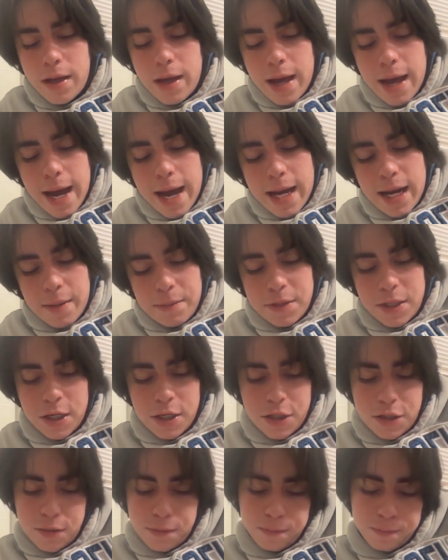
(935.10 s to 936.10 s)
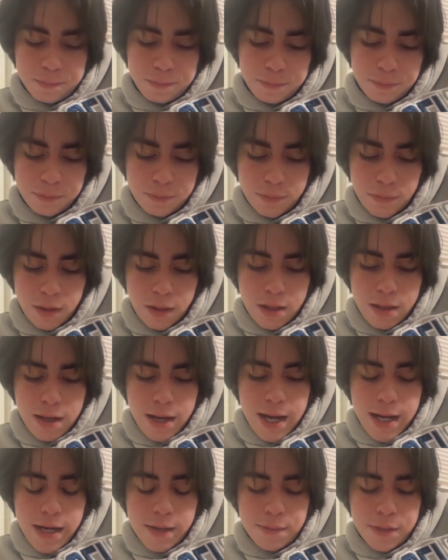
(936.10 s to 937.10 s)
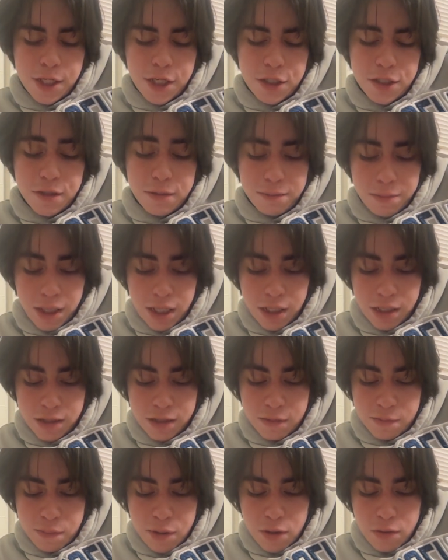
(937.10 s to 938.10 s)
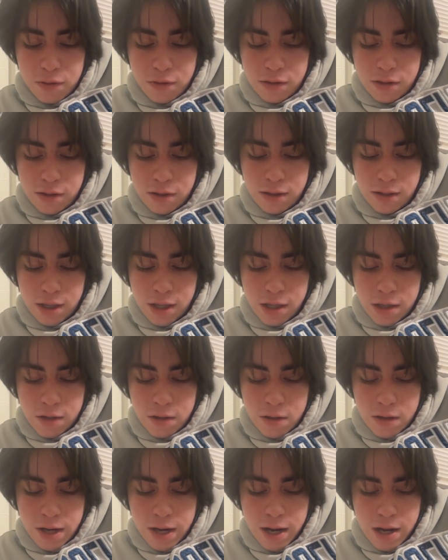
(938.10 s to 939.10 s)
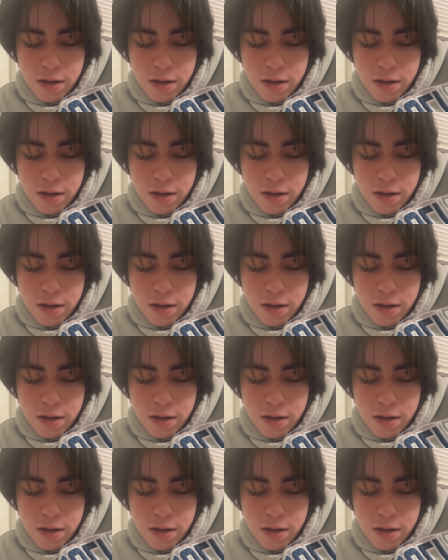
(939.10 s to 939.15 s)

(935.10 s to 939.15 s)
Adaptation. Adaptation means both the inner and